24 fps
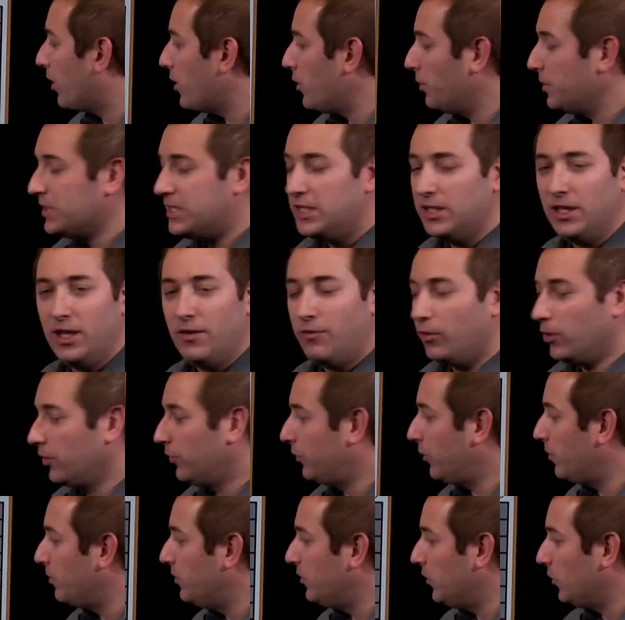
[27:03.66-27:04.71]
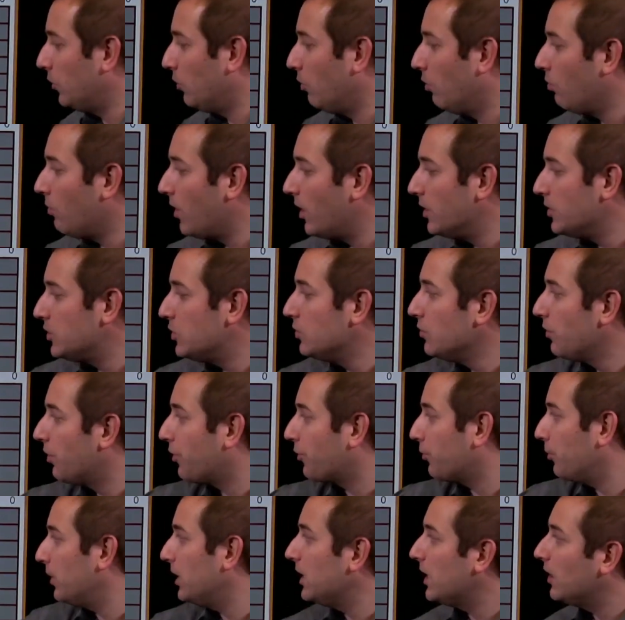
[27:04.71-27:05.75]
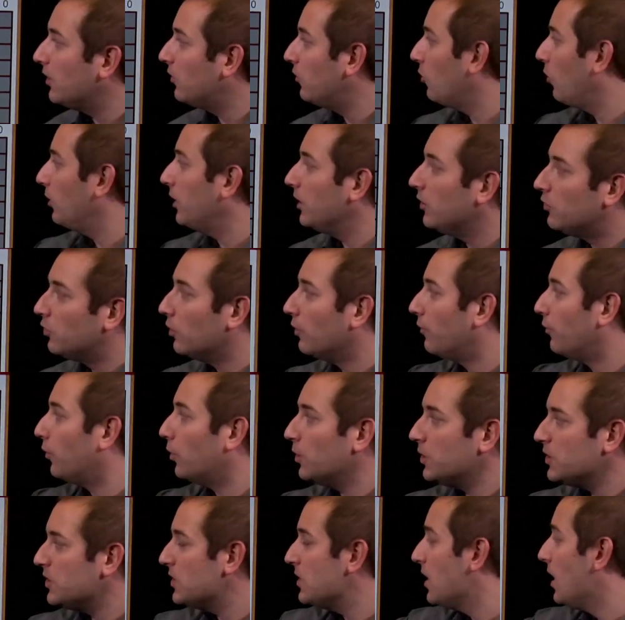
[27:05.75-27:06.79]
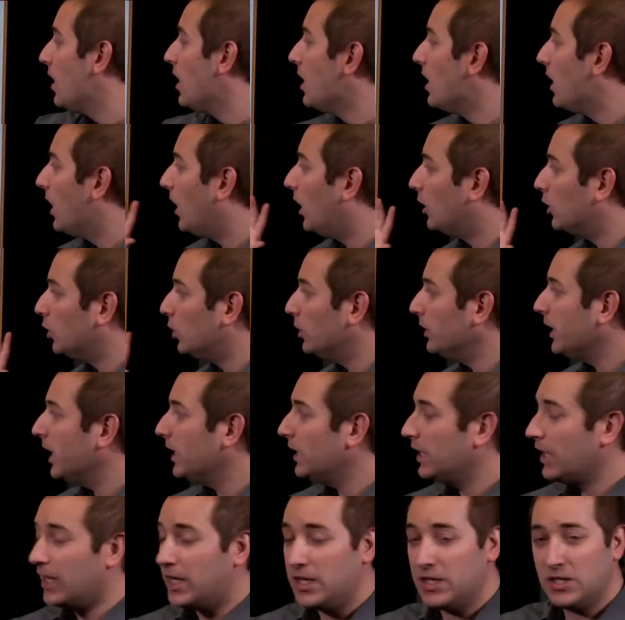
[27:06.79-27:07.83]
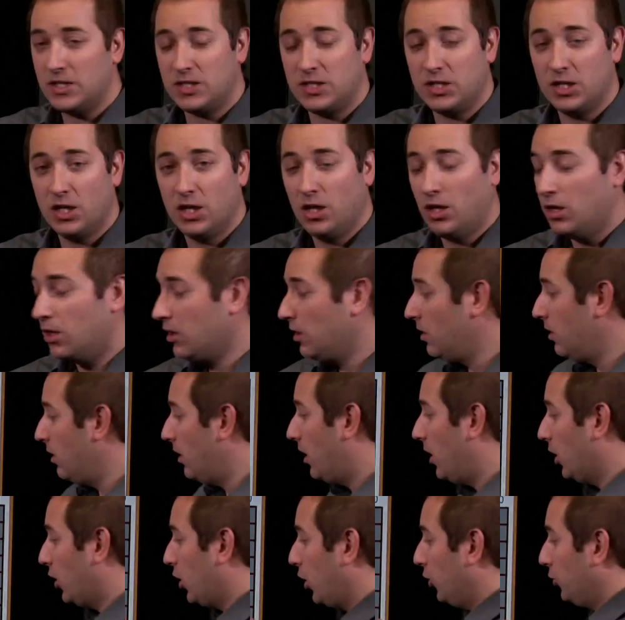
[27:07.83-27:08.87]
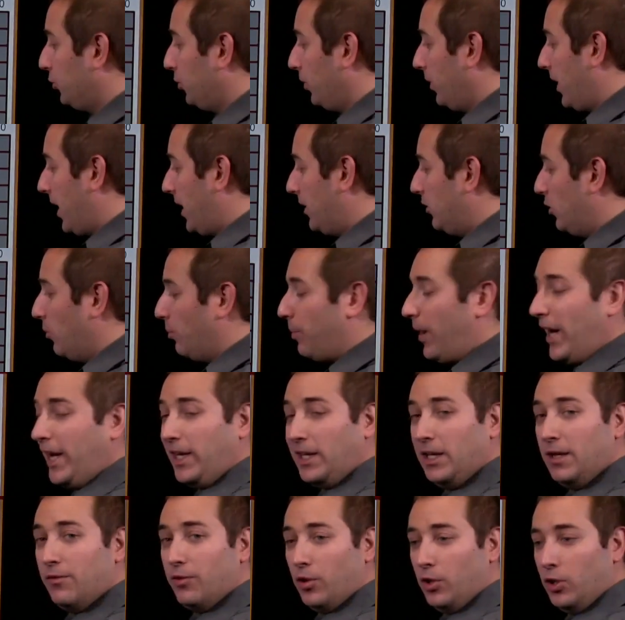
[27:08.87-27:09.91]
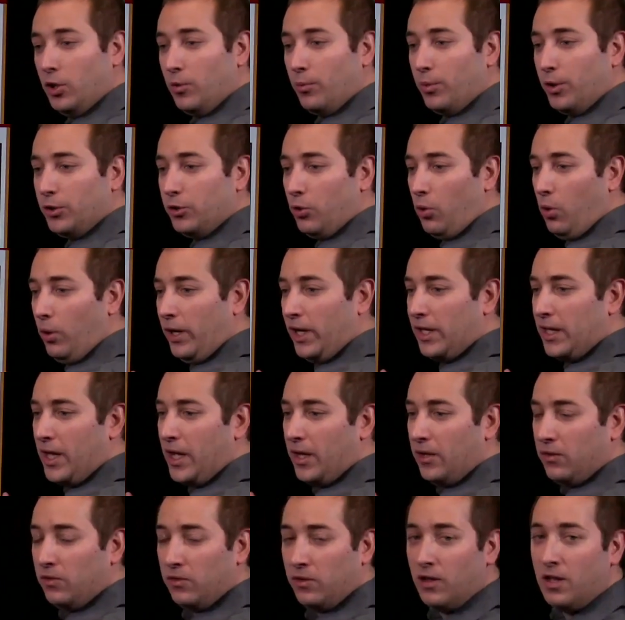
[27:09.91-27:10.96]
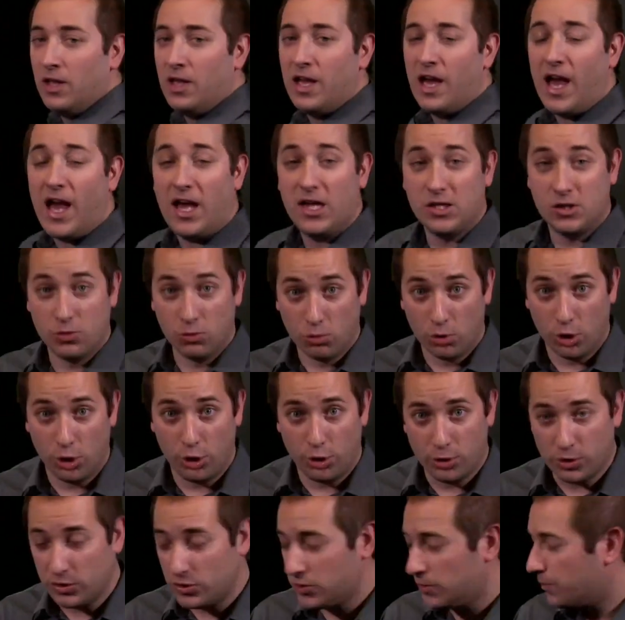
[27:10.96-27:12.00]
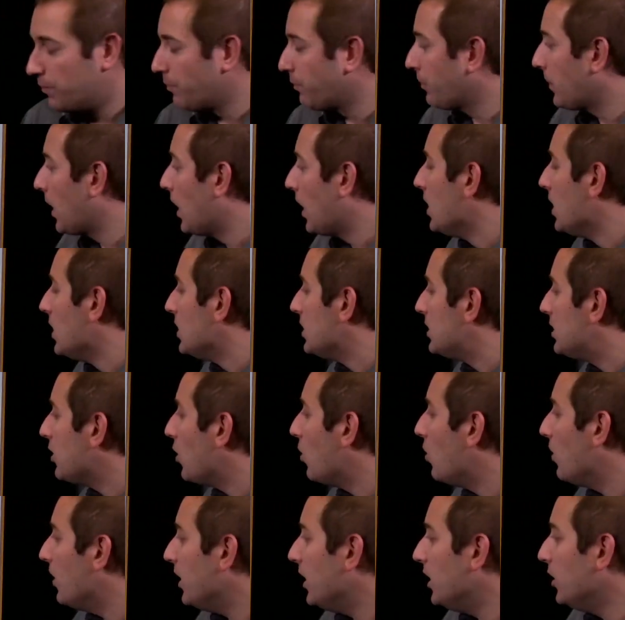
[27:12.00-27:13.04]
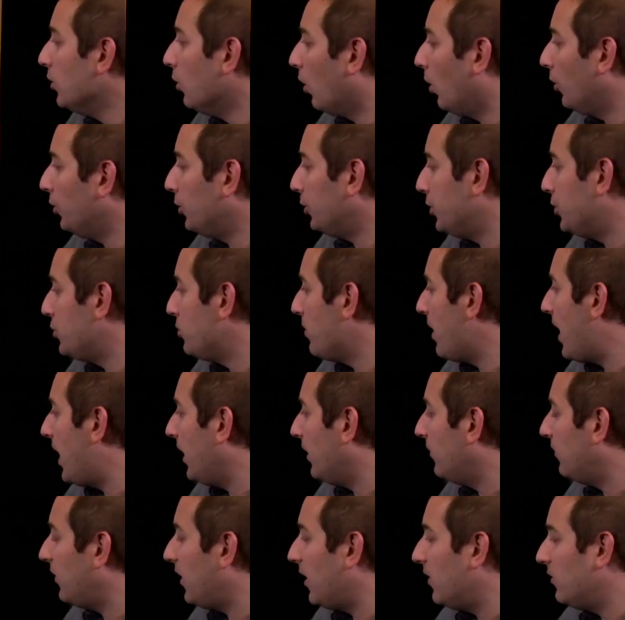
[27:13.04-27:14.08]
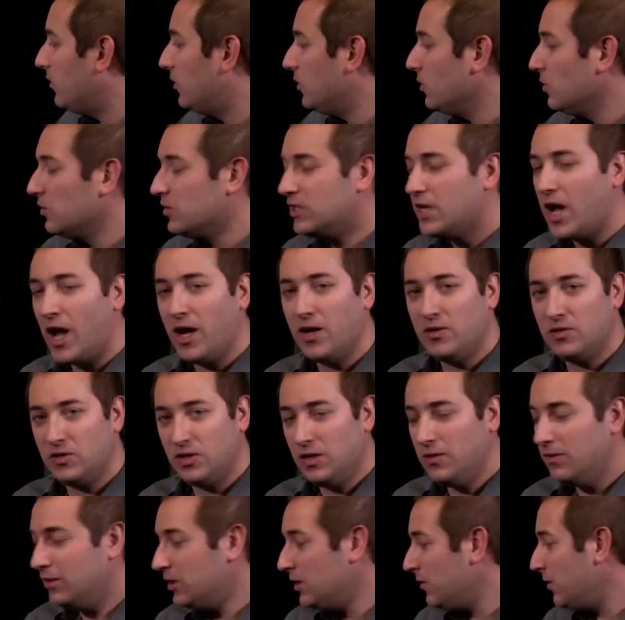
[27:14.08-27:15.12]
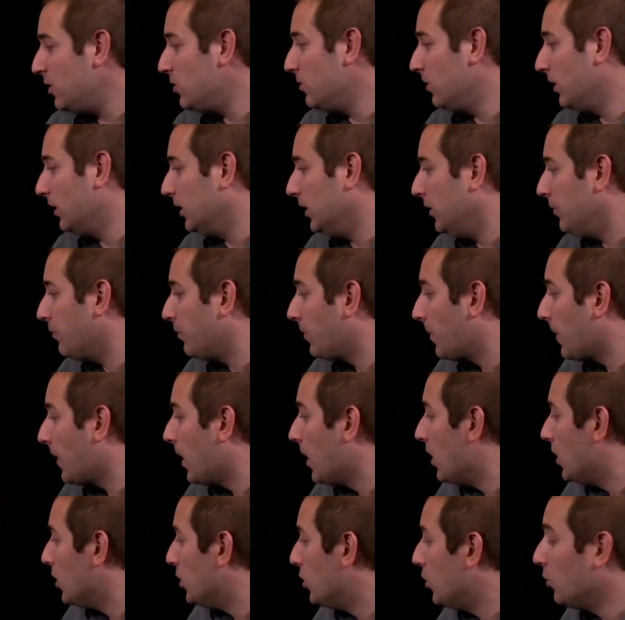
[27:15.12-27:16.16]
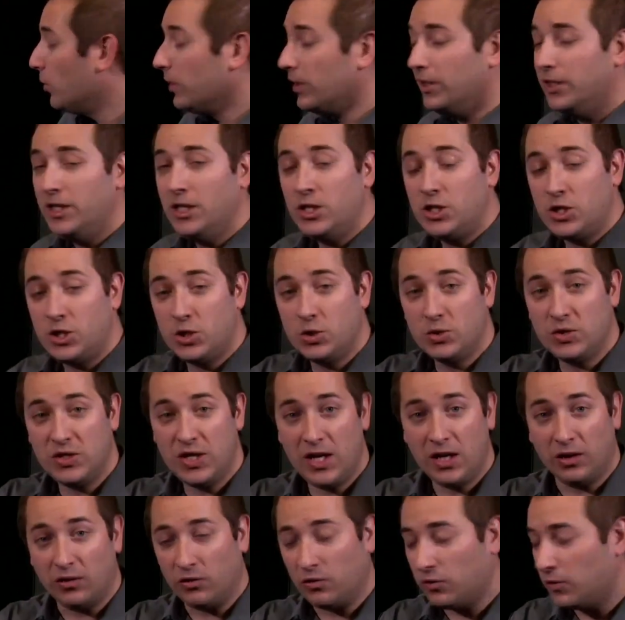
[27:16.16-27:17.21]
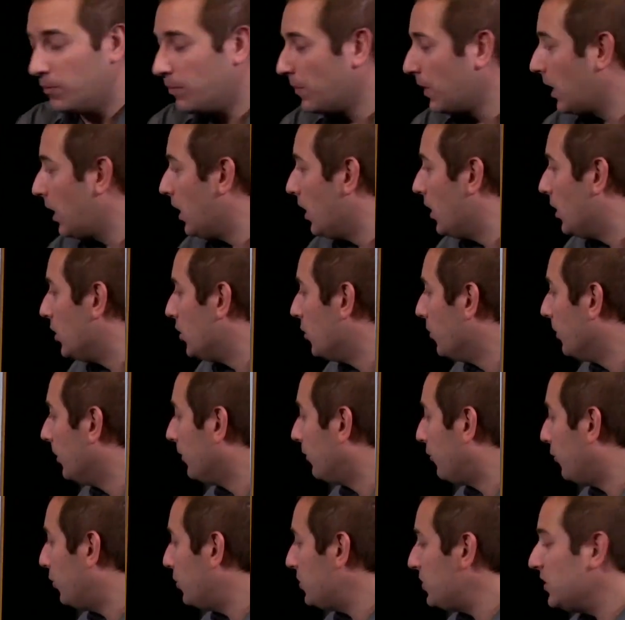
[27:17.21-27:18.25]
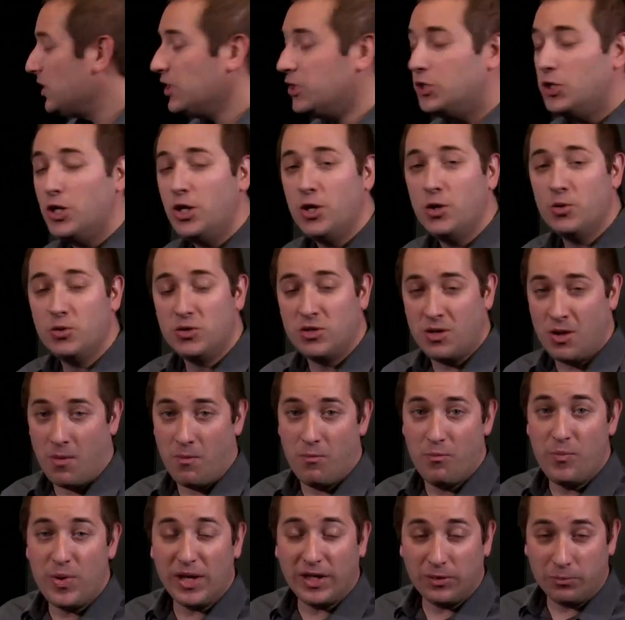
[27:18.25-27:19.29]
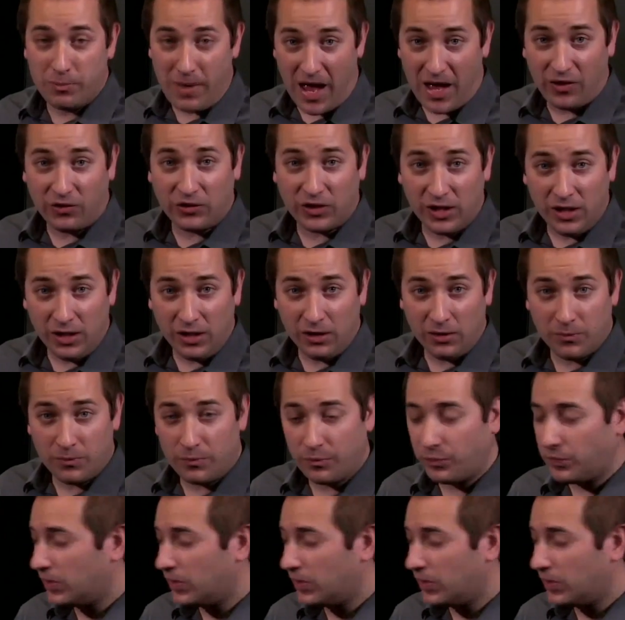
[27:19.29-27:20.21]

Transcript: priority levels from 0, 1, 2, 3, and so on and so forth are organized, are controlled at the byte level, but organized as words. So in order to access those guys individually, you will need 2 things. You will first need to use bit masking